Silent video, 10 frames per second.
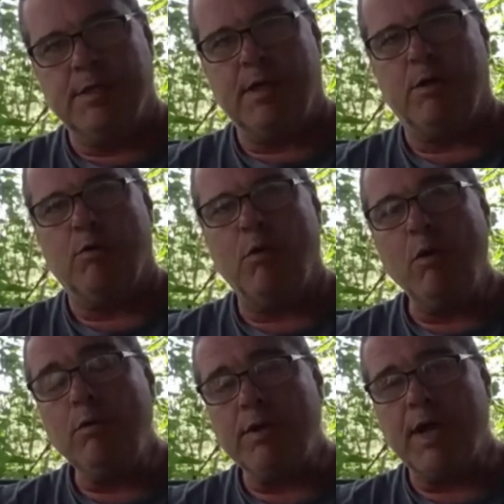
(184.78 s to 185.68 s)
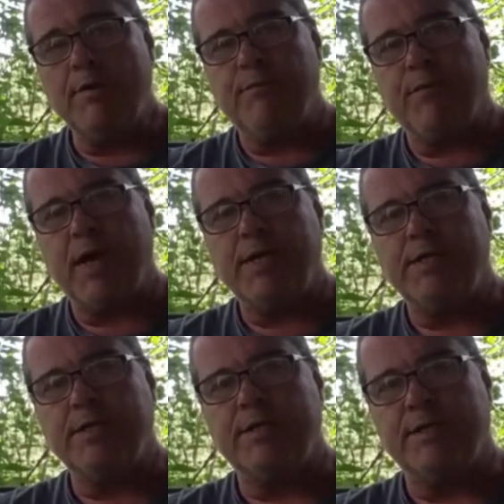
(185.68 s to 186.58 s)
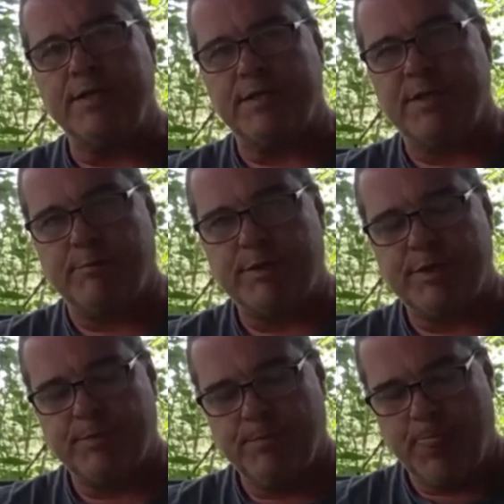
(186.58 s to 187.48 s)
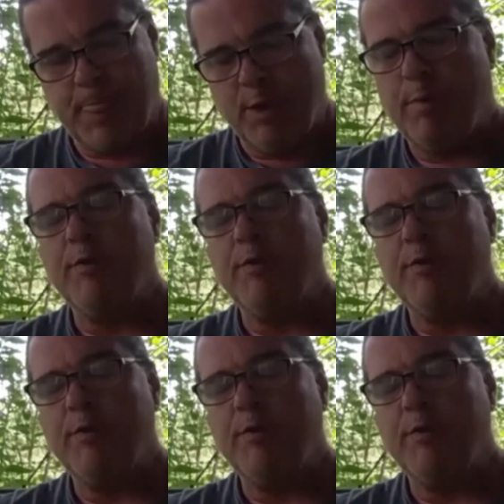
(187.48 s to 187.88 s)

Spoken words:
a whole knife fighting systems. My